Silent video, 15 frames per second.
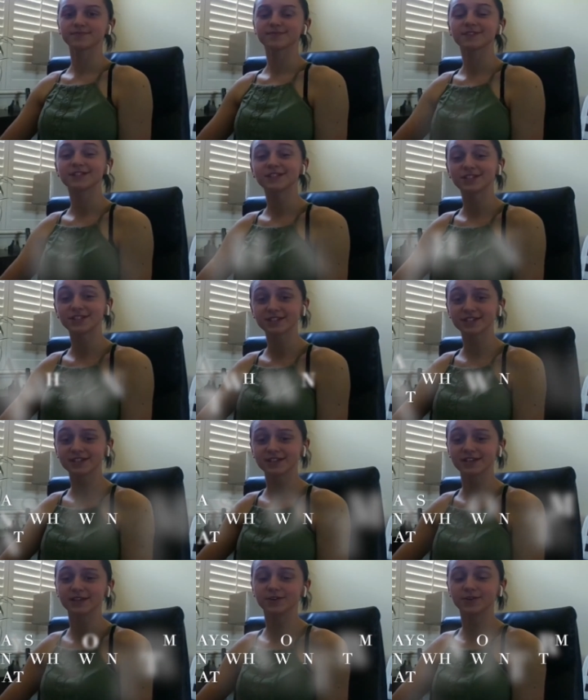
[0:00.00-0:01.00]

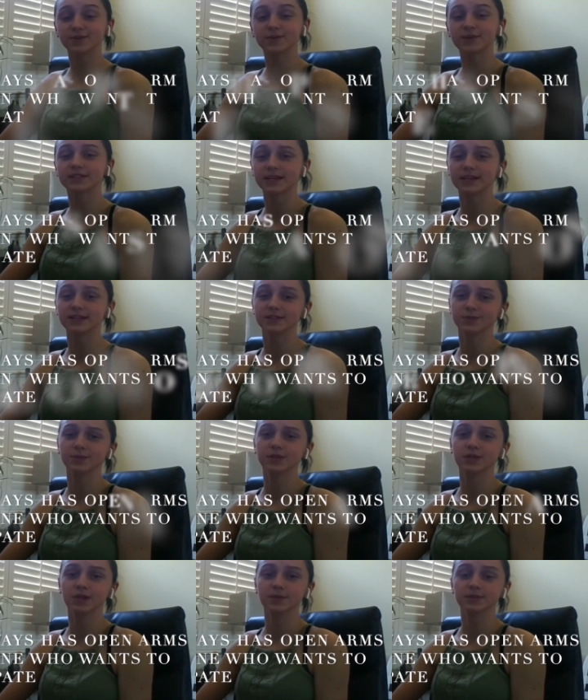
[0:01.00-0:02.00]
GSA always has open
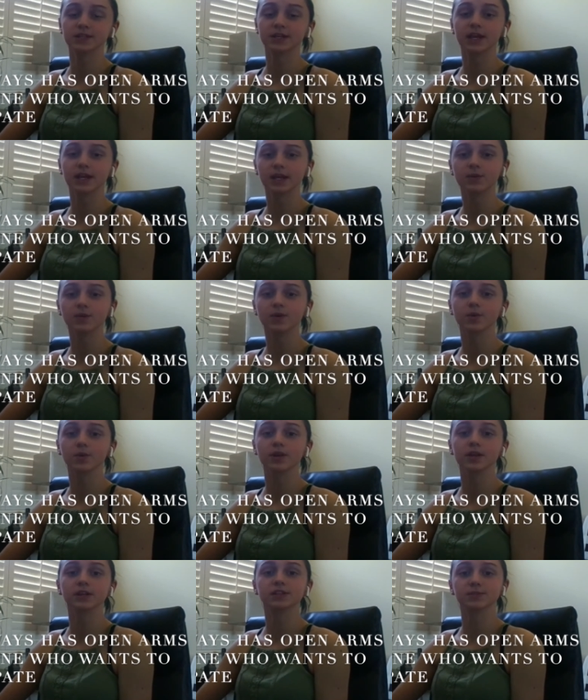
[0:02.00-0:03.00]
arms to anyone
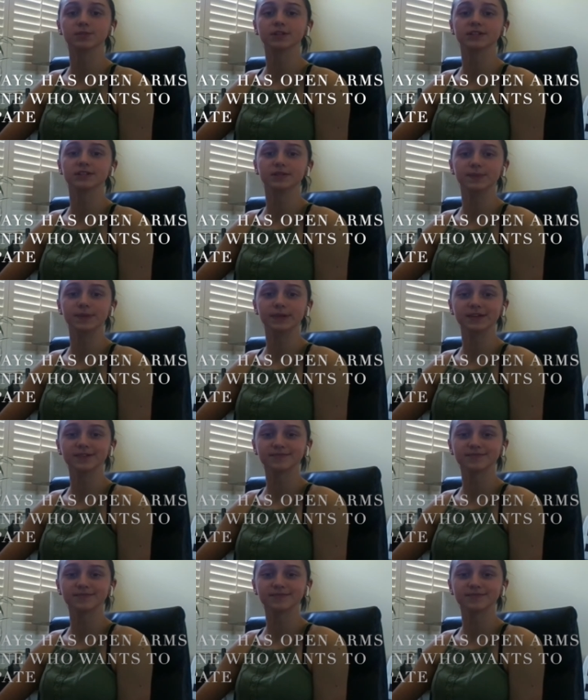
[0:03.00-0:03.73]
wanting to participate.